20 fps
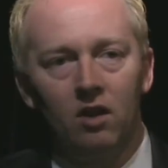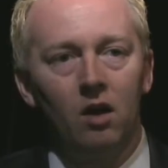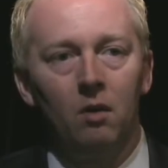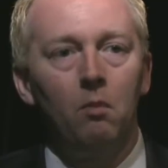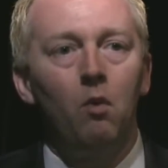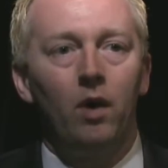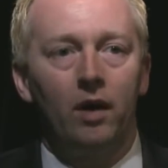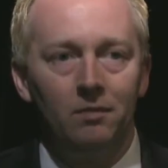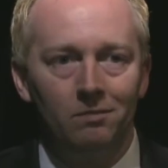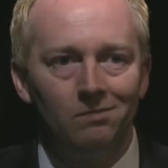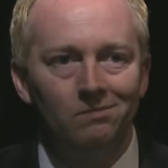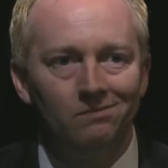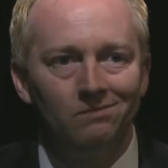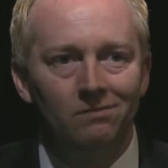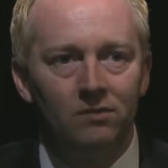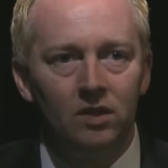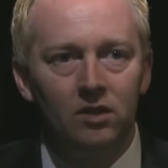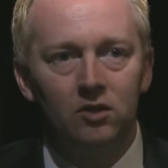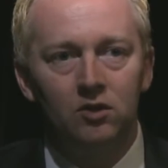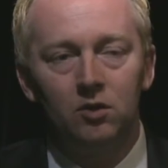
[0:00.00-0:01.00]
going to appoint
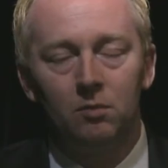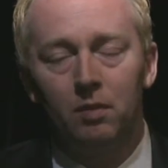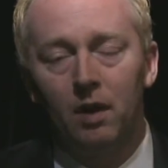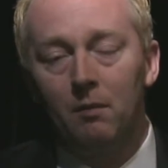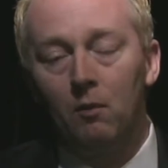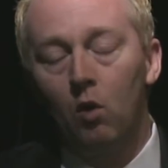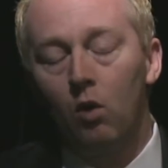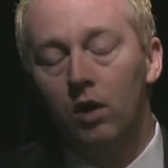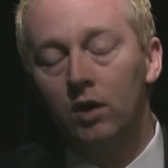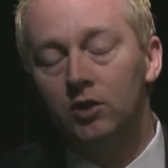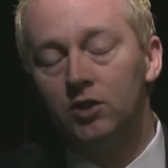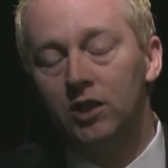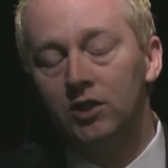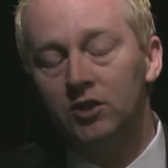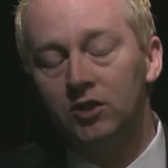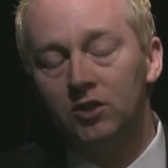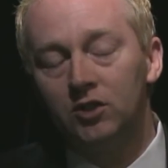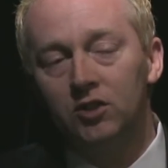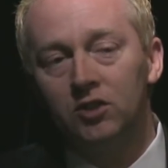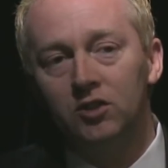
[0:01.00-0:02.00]
Supreme Court
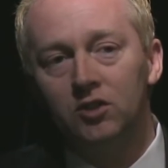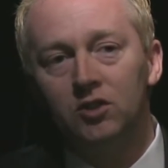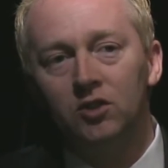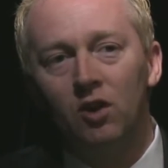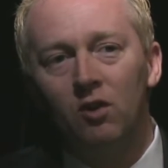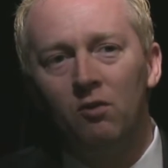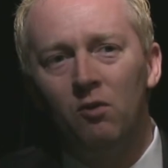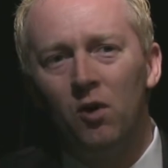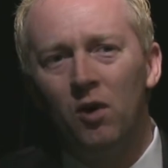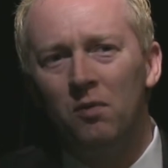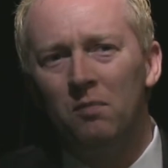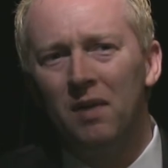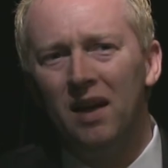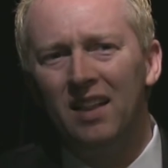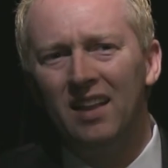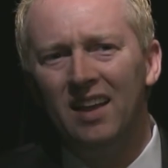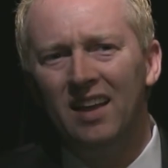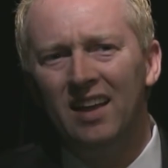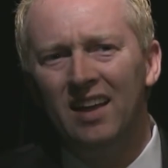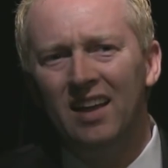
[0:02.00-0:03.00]
justices and so forth, but